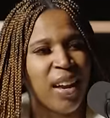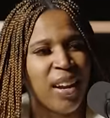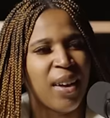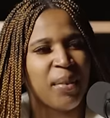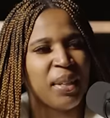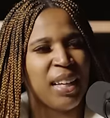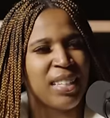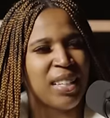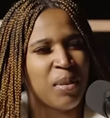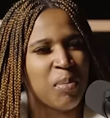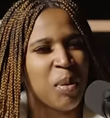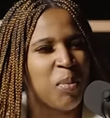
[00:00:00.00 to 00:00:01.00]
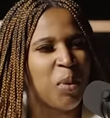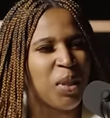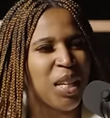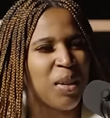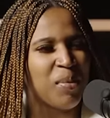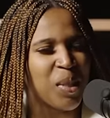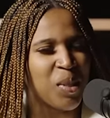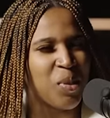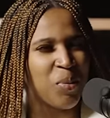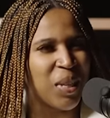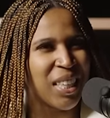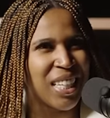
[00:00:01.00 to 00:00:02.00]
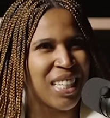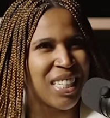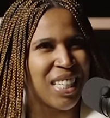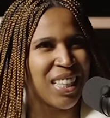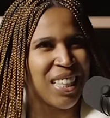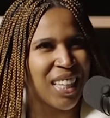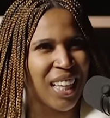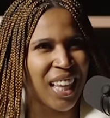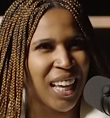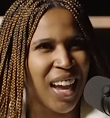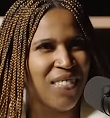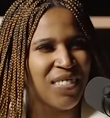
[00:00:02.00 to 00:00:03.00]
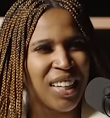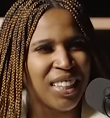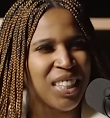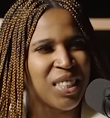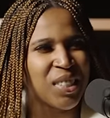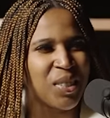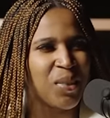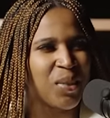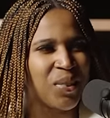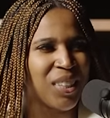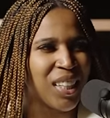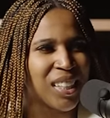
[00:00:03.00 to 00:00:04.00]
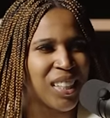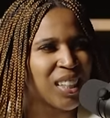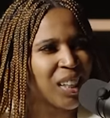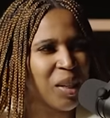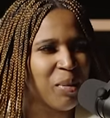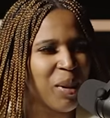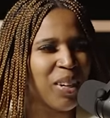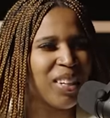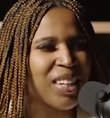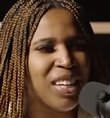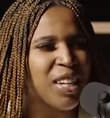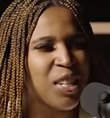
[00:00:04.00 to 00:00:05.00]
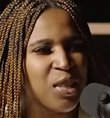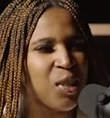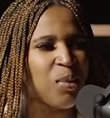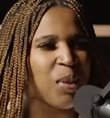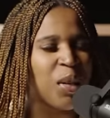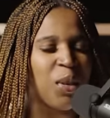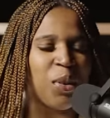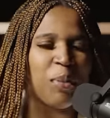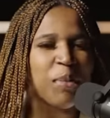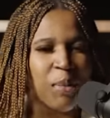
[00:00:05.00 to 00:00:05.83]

And I realized like people think about too many things that, that like have nothing to do with what they should think about. Social media corrupts your